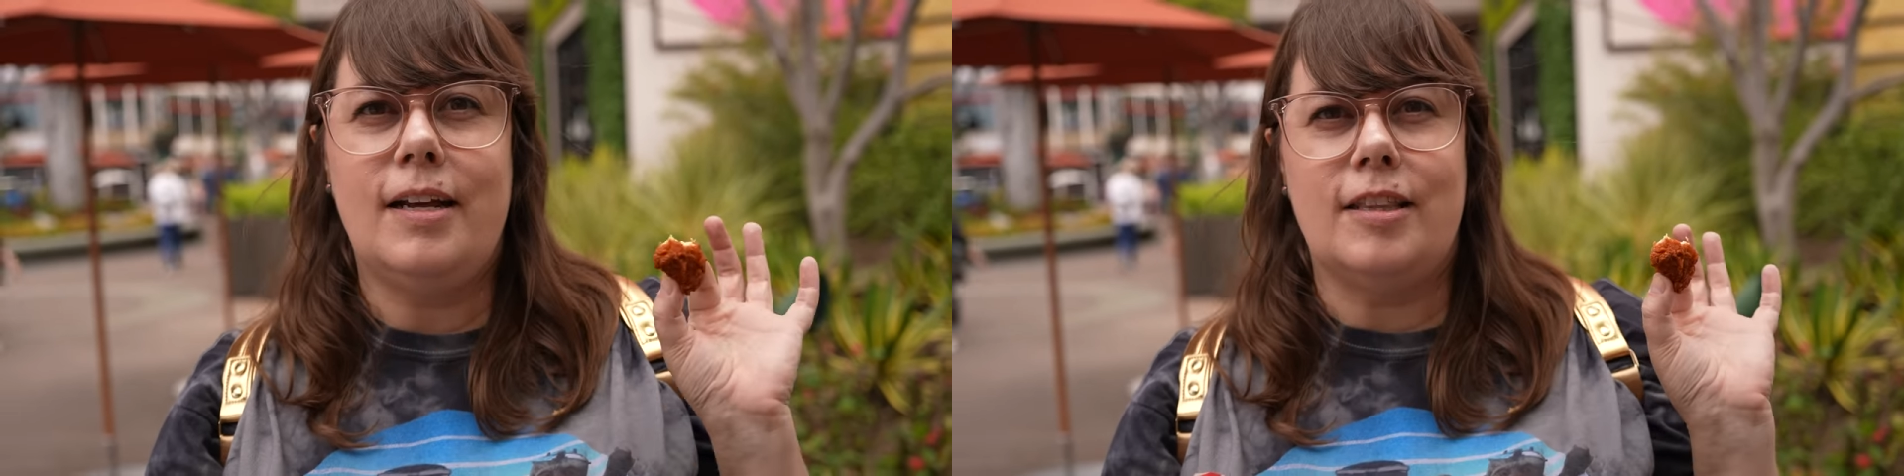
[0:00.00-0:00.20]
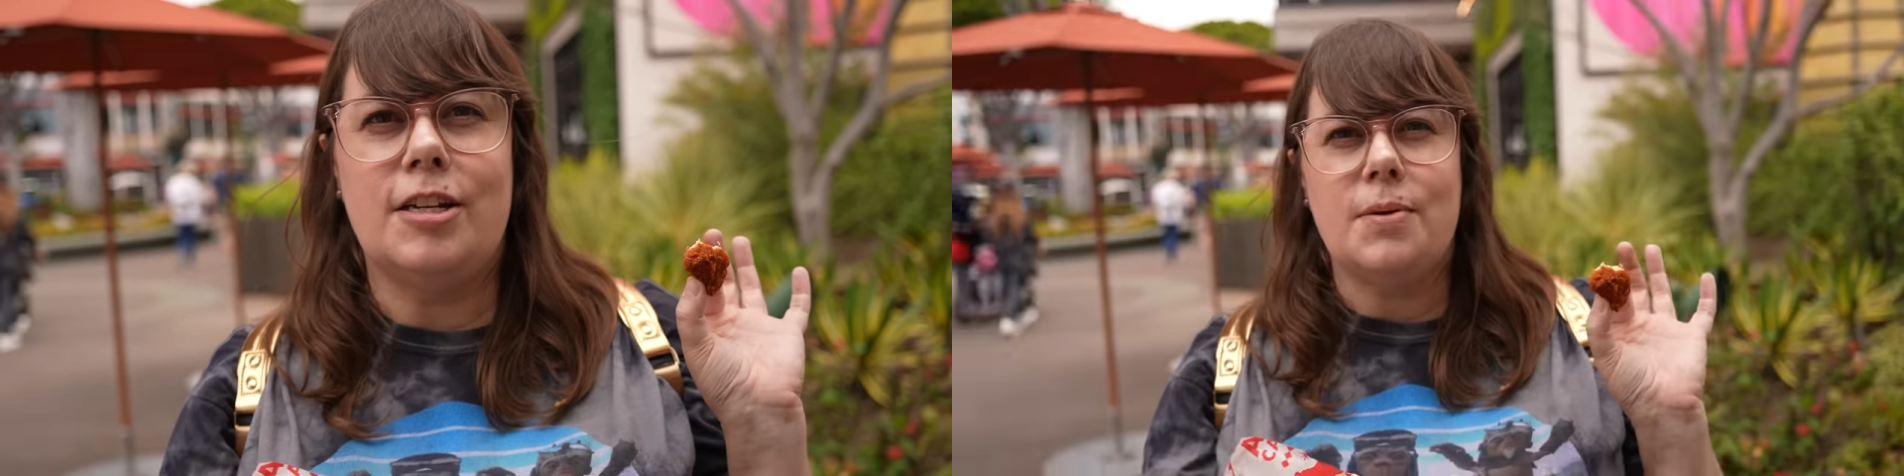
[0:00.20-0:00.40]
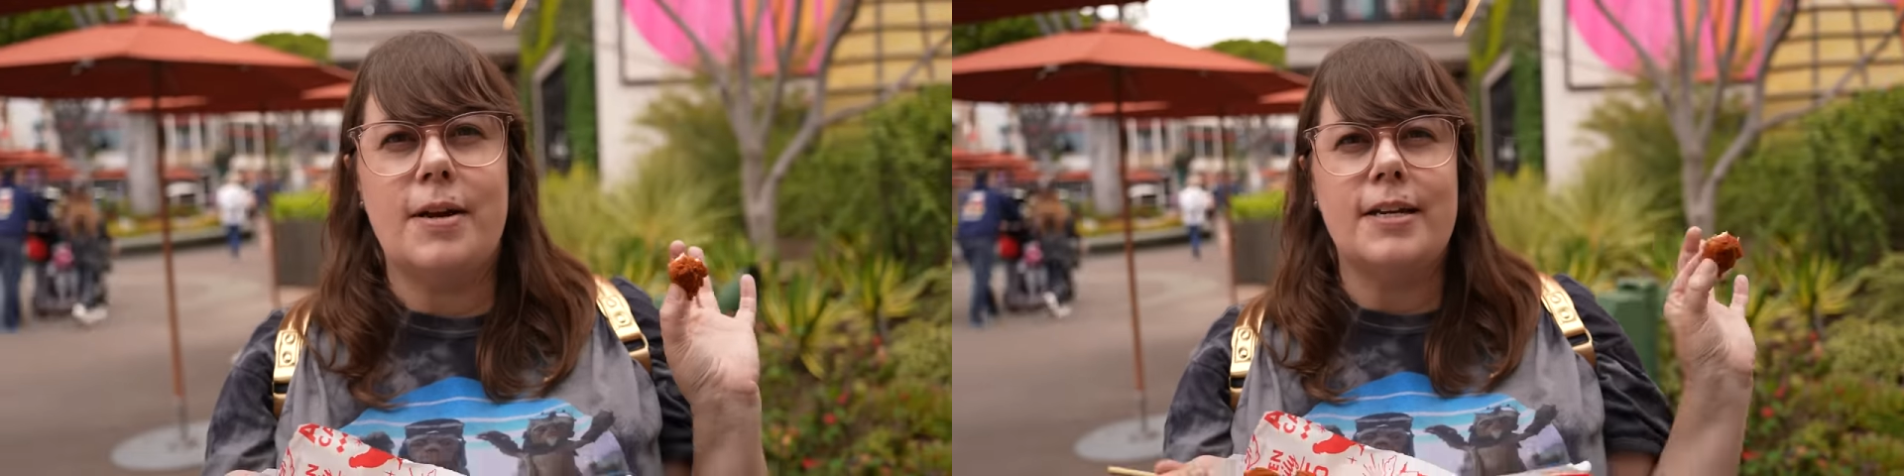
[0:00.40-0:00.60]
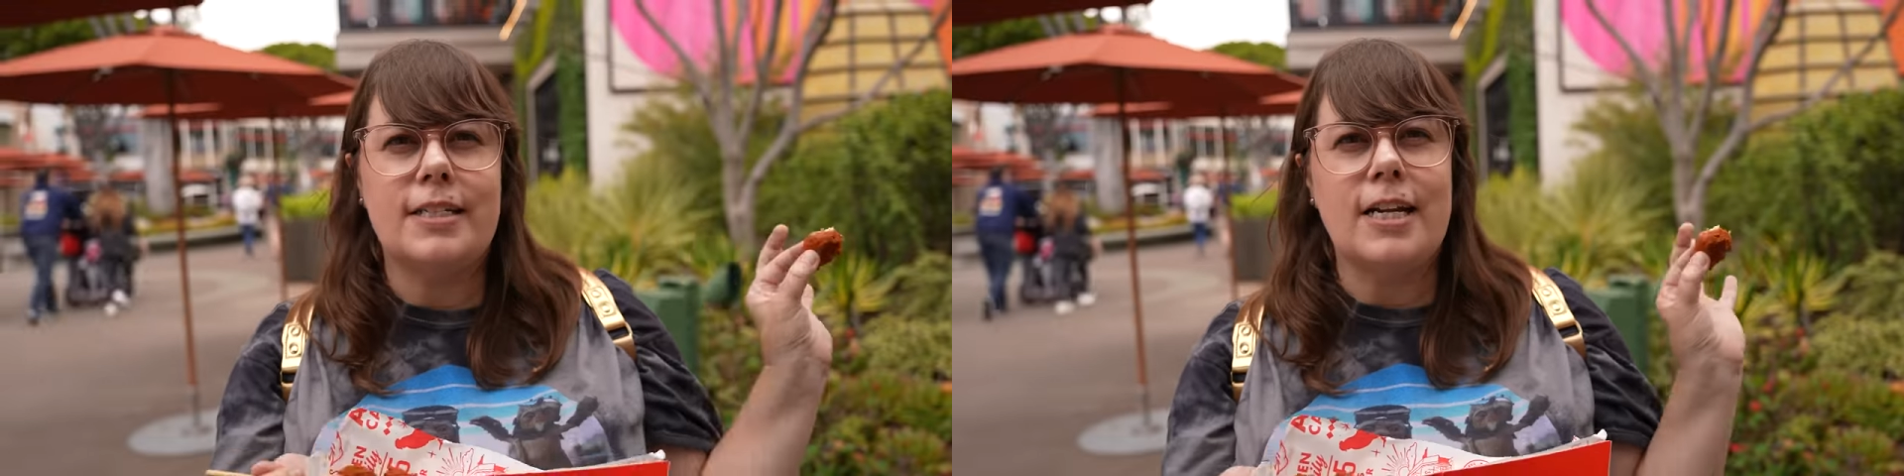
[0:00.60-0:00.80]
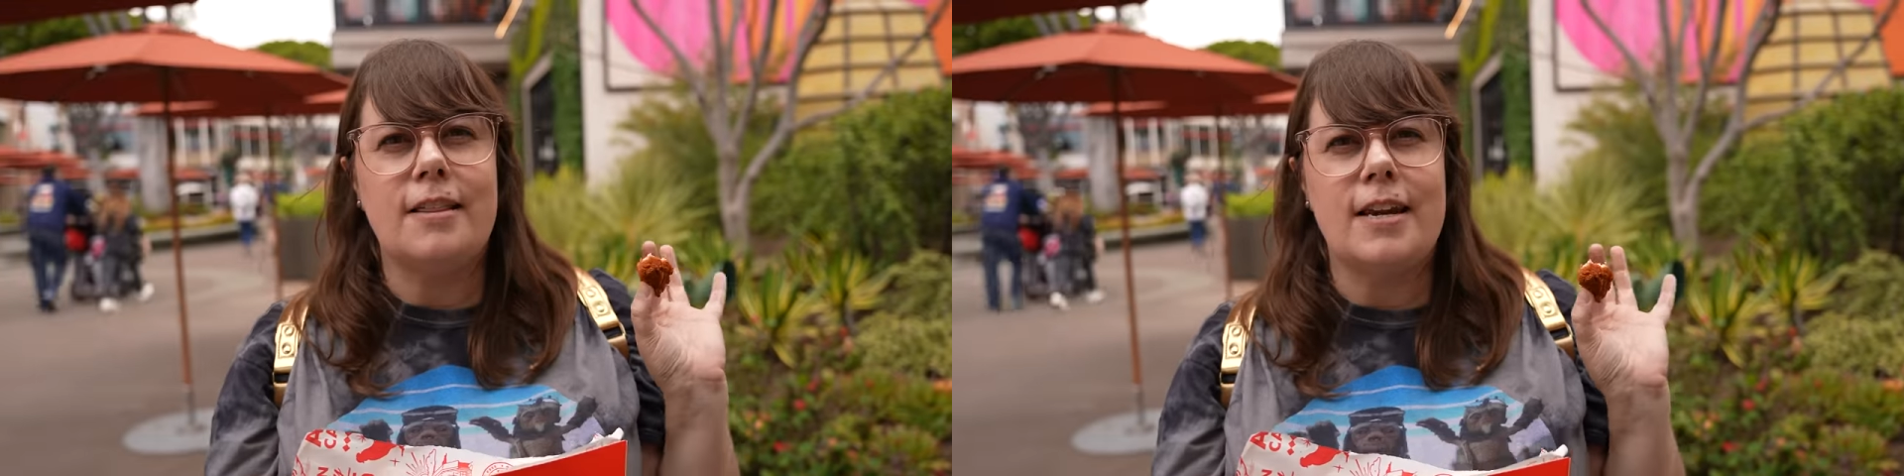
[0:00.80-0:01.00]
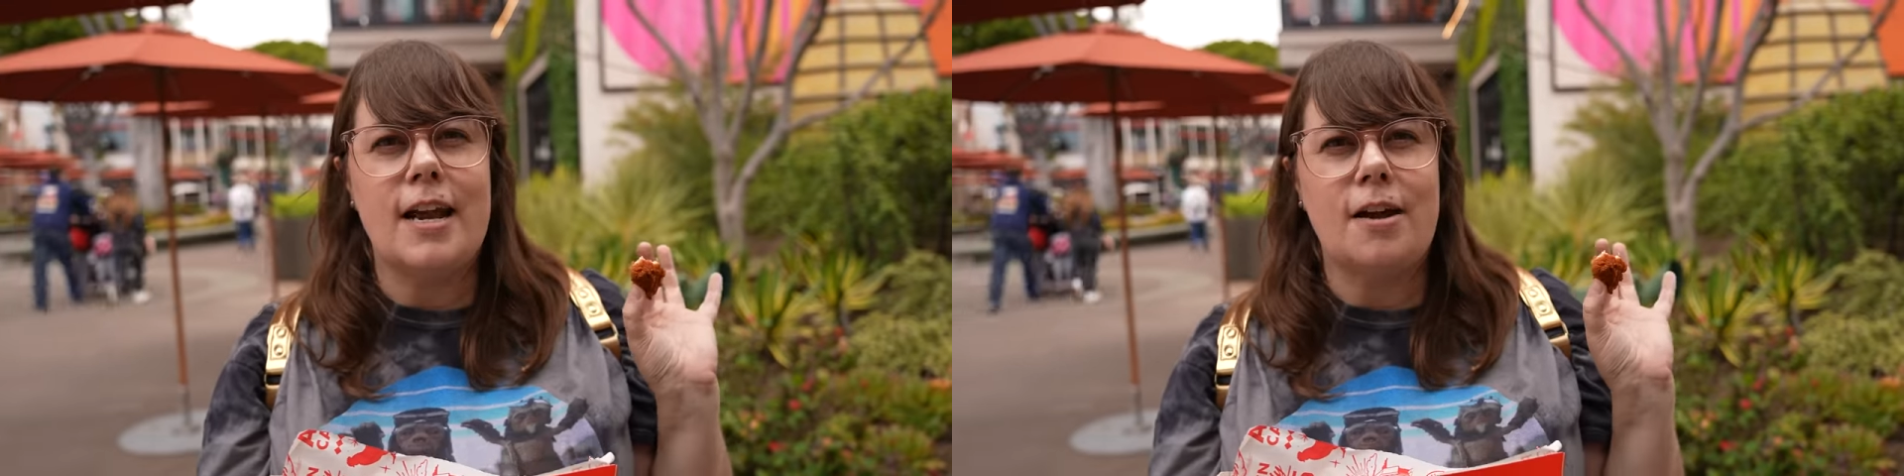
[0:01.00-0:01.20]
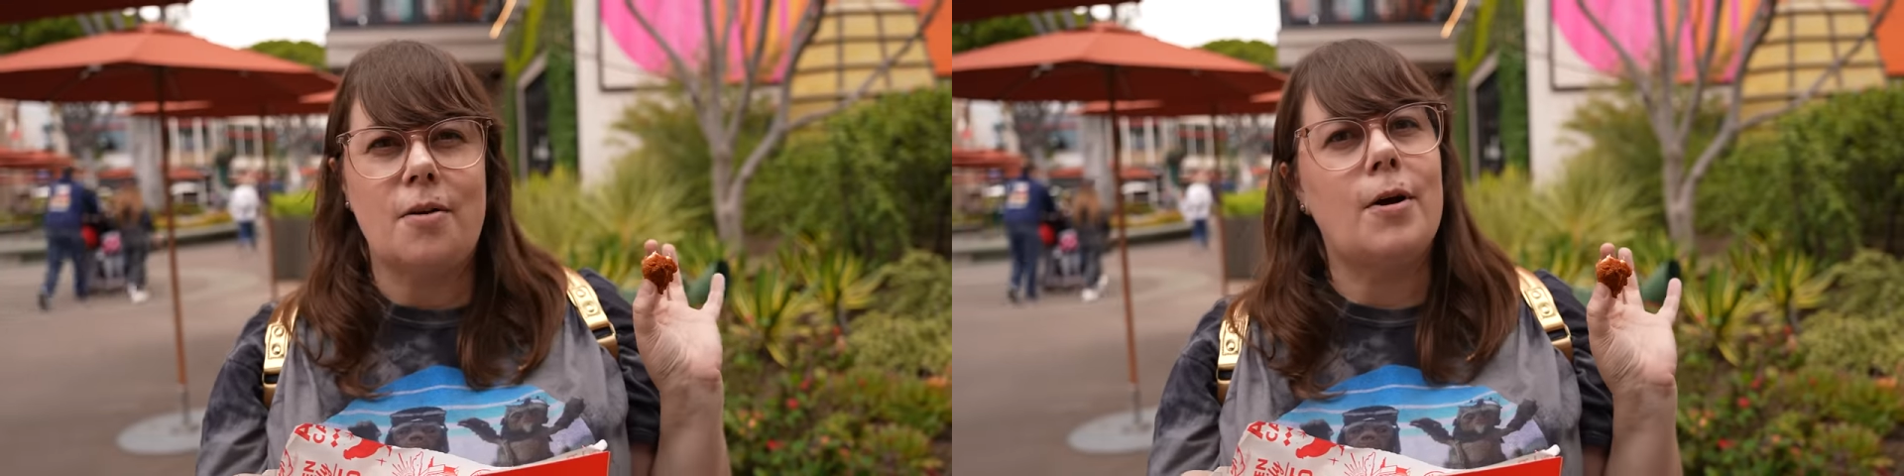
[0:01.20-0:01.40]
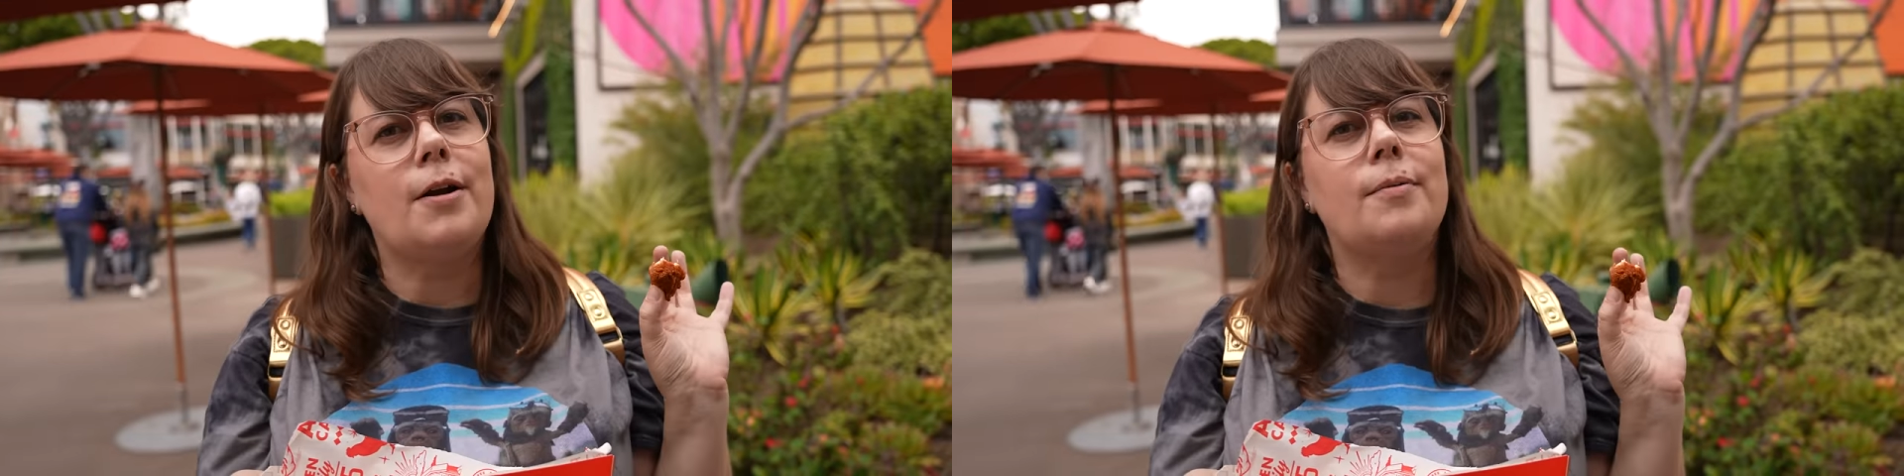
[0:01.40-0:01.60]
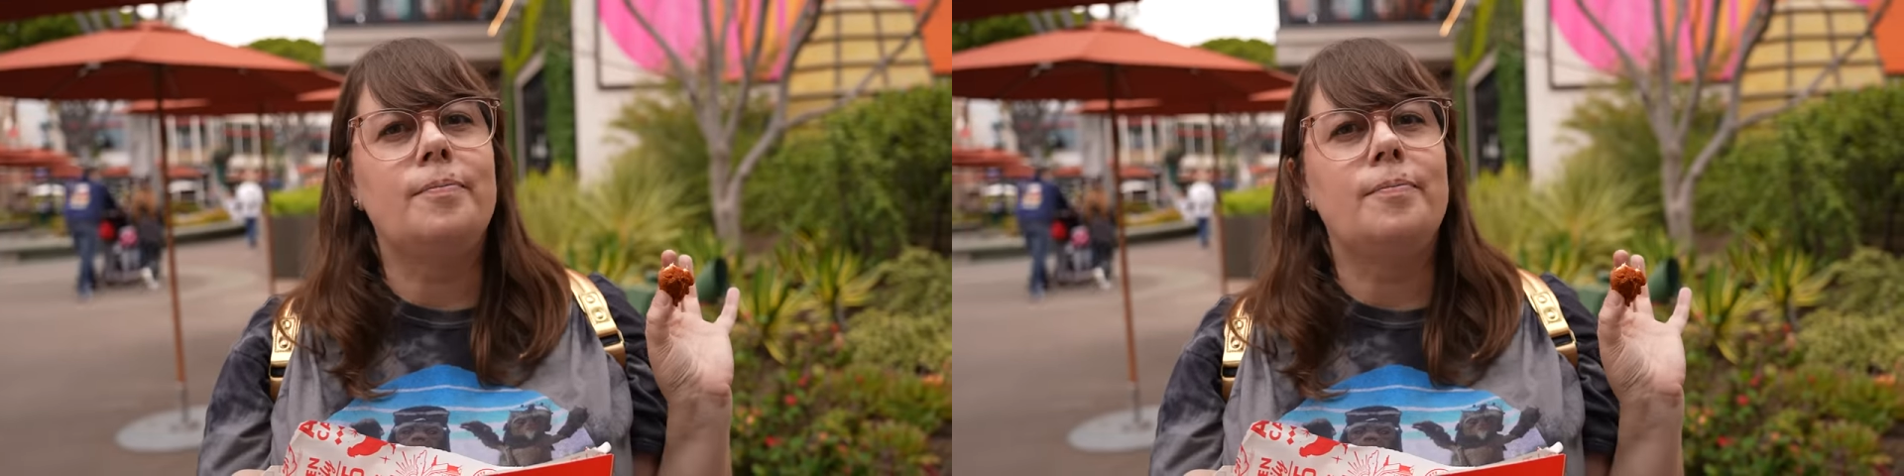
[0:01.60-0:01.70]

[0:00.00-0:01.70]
this one instead of the Naked one.